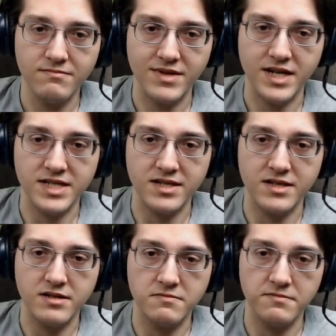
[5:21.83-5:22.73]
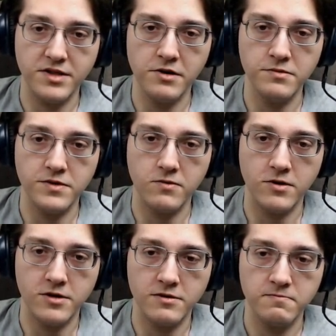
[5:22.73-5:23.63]
Because of the load
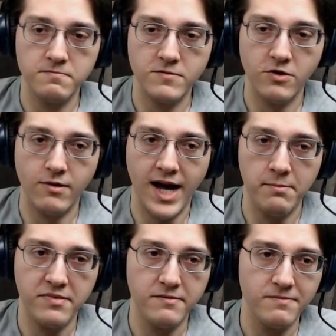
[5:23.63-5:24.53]
order crap.